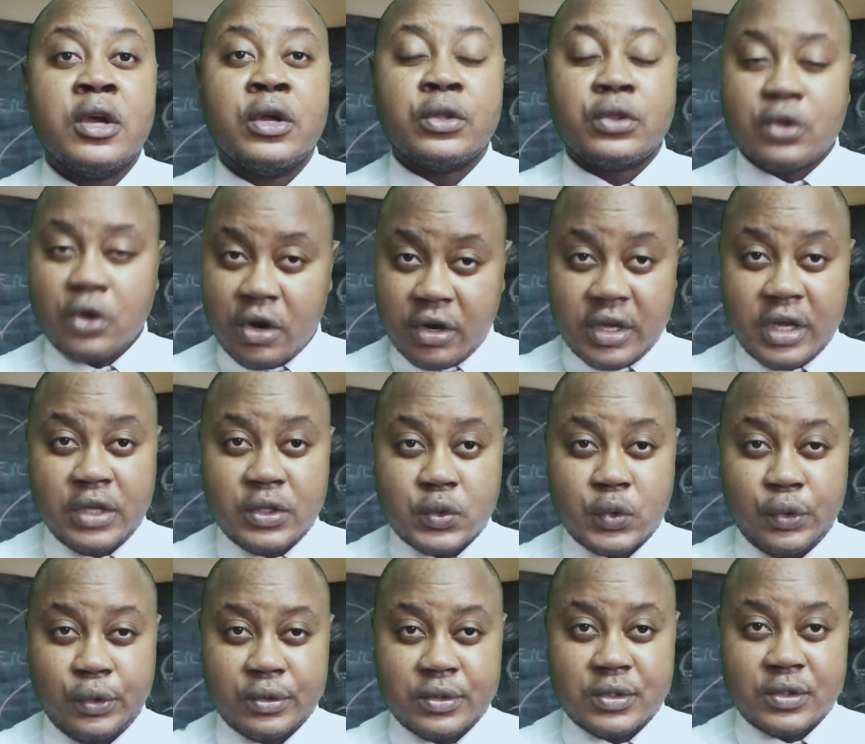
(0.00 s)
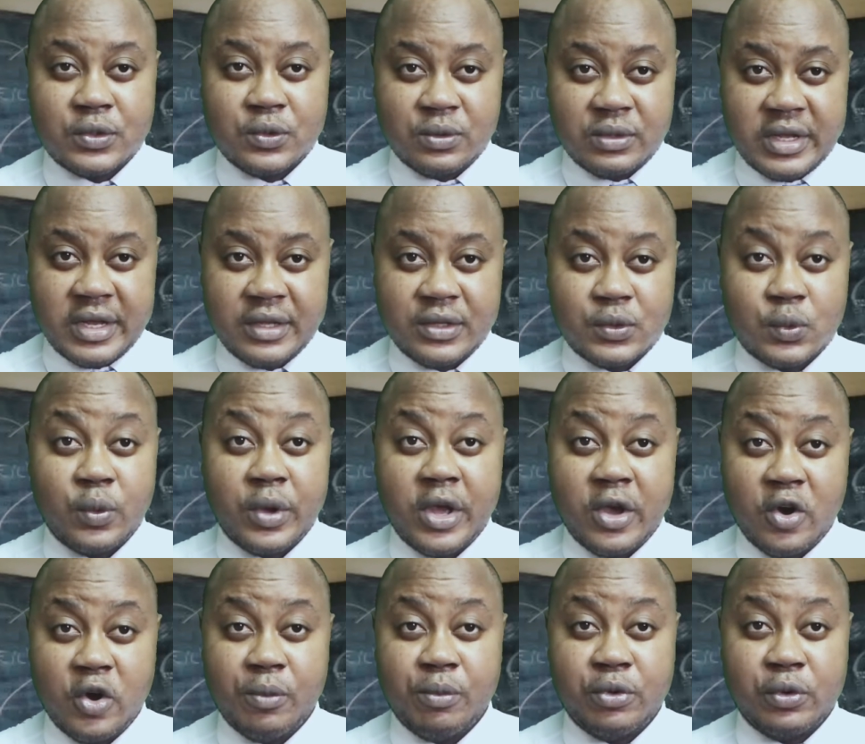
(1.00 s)
Talking to your students will
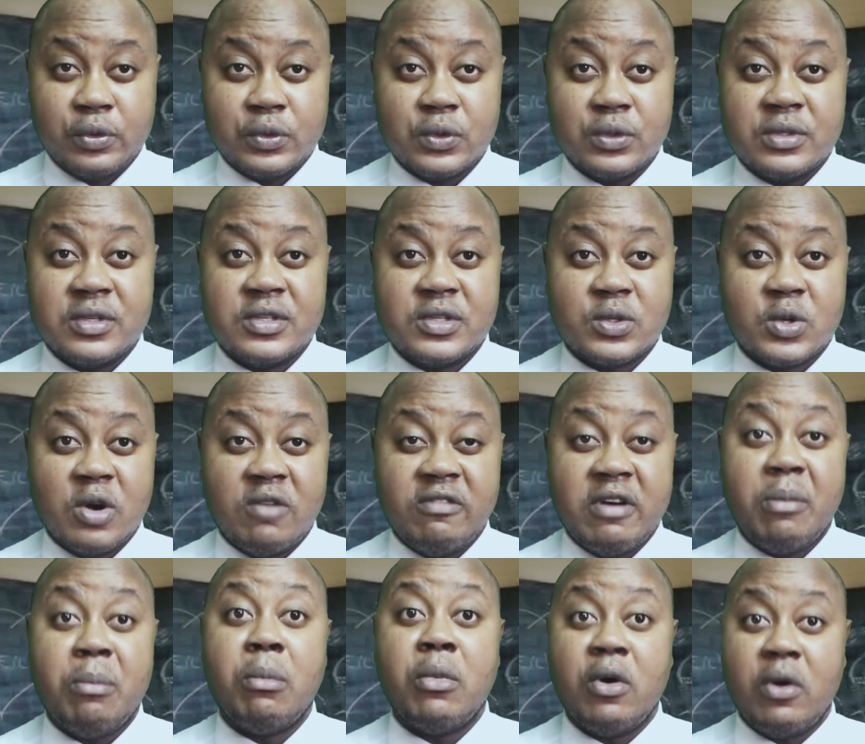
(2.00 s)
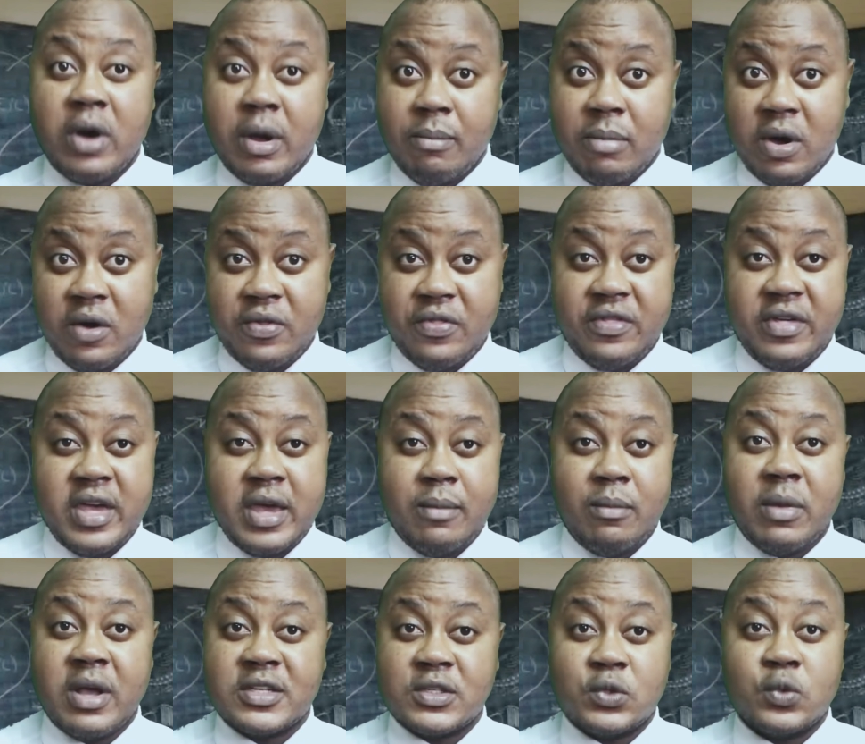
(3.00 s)
help you to discover more about them
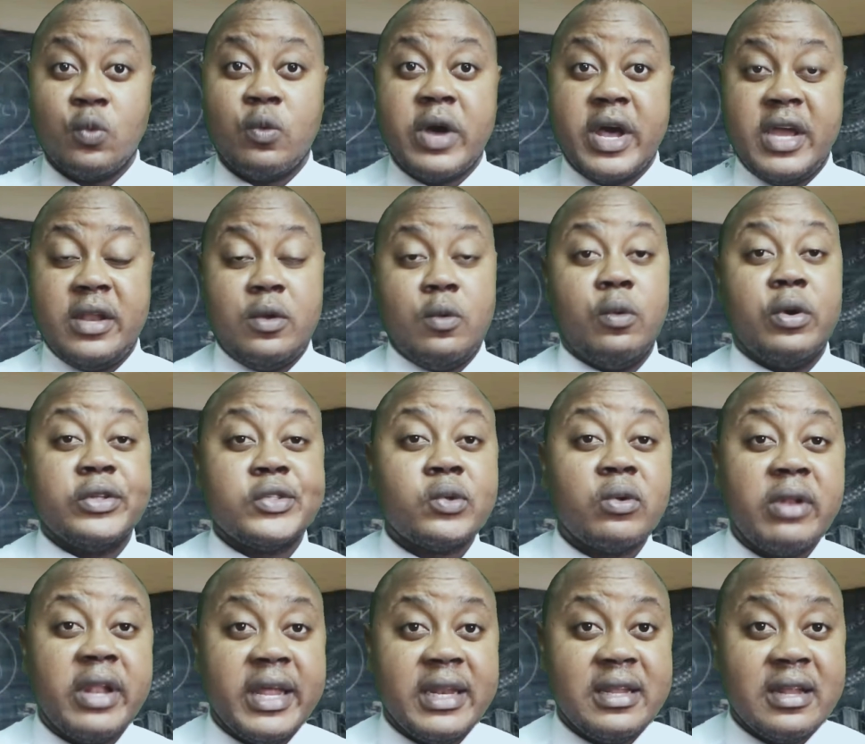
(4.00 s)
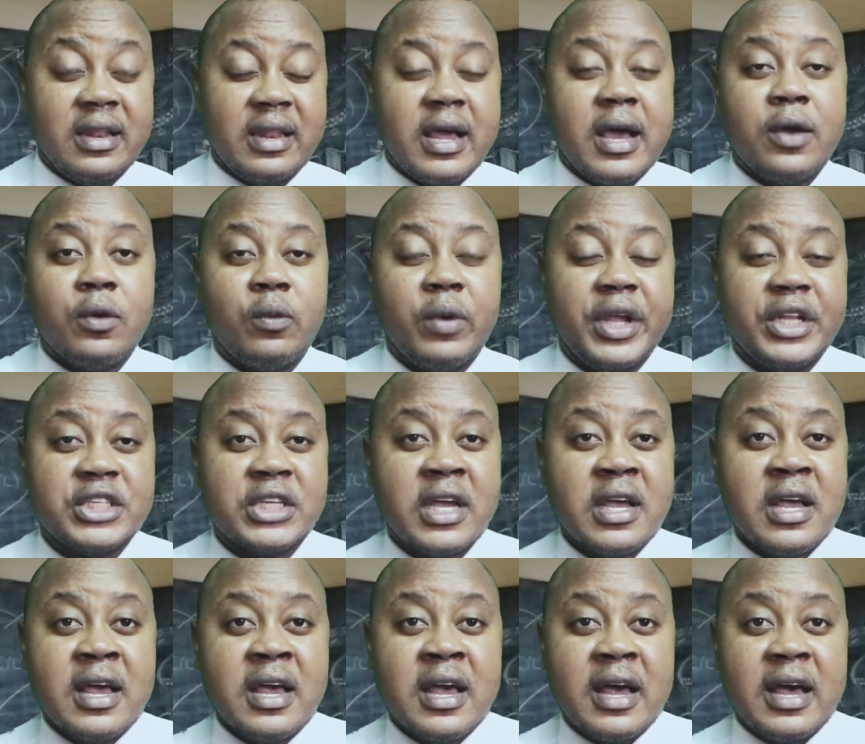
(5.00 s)
as to why they want to learn the language,
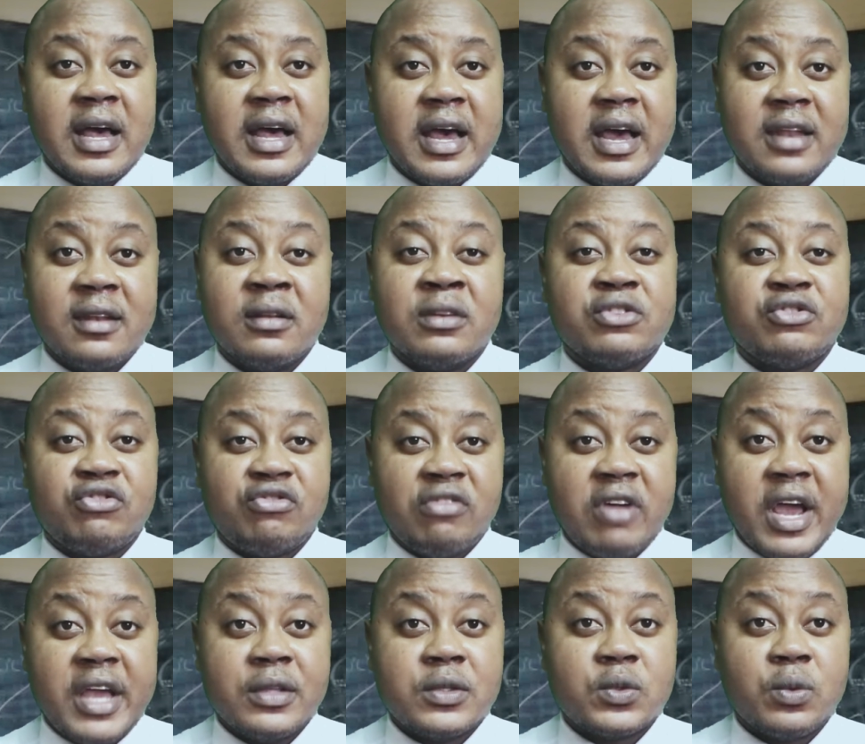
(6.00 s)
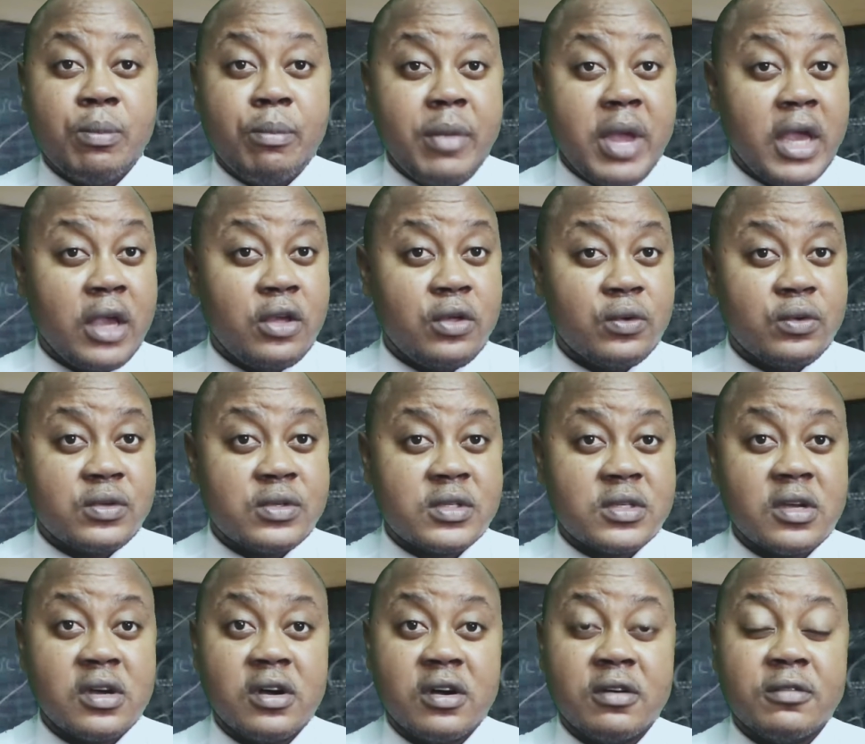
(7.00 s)
and try to make use
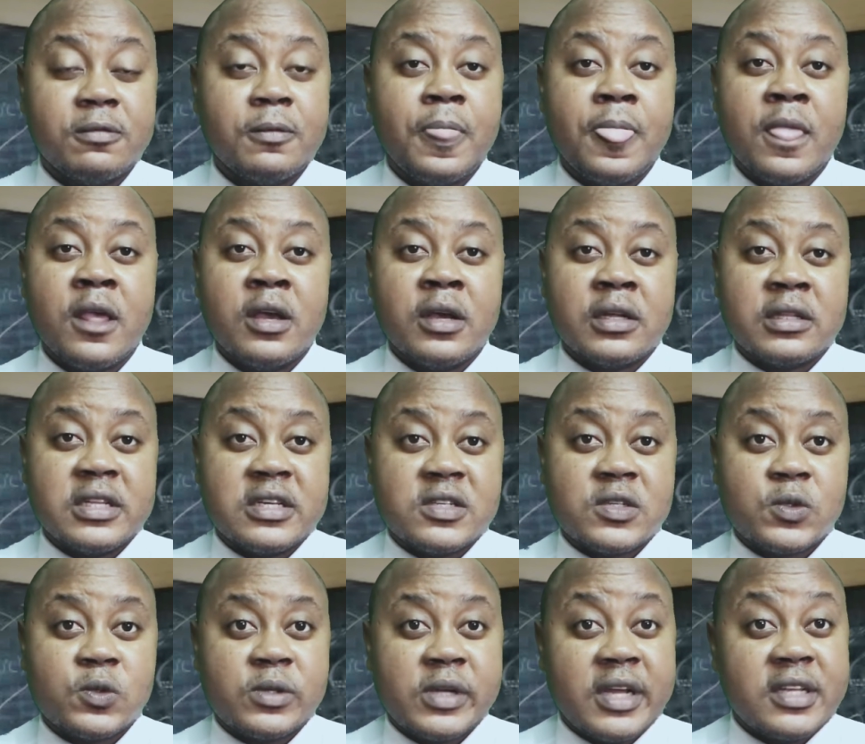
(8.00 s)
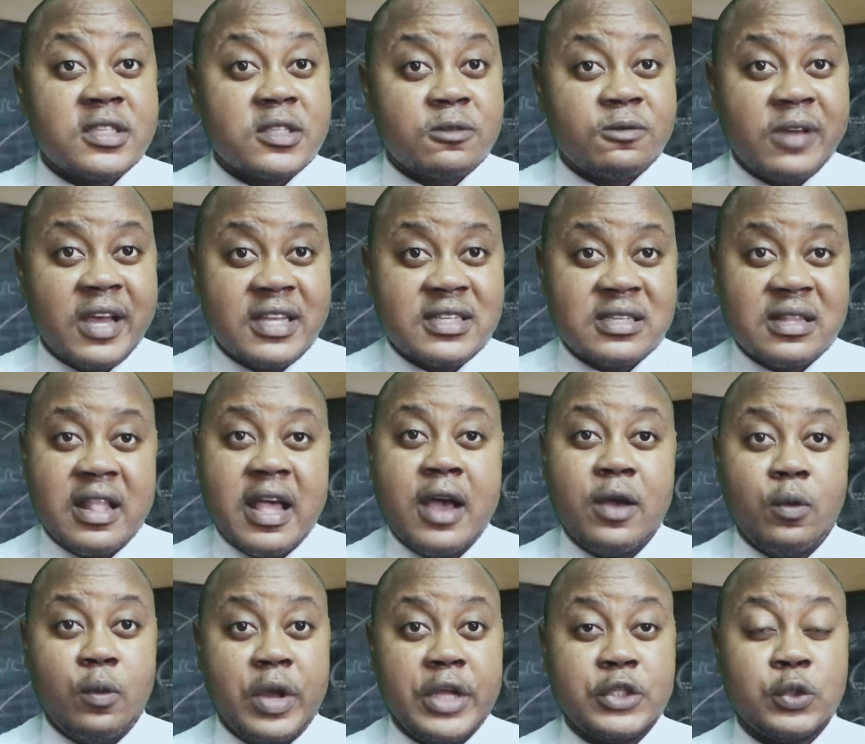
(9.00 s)
of the student's first
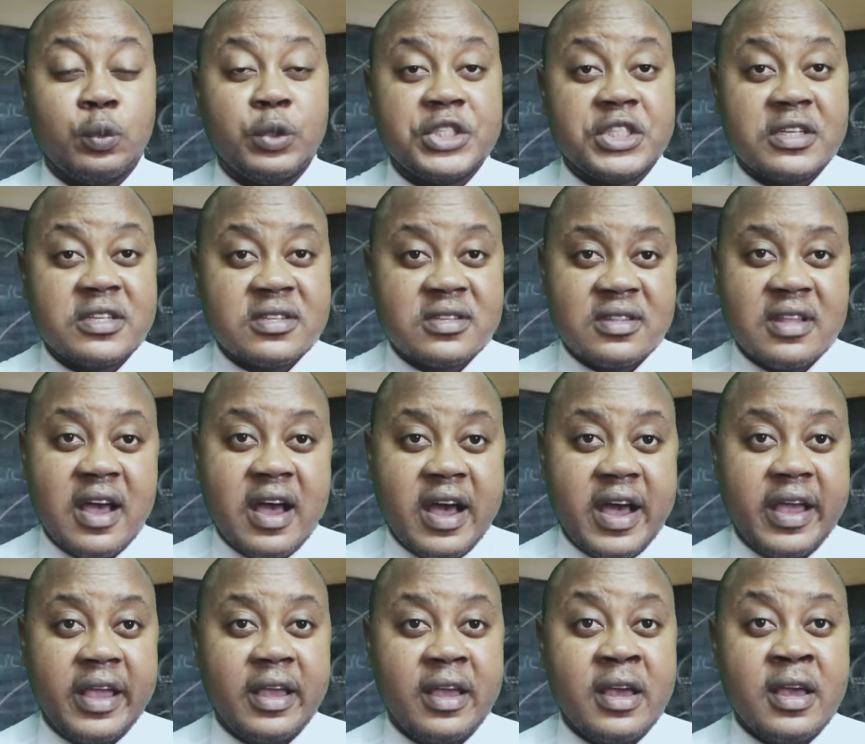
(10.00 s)
language, which is Thai.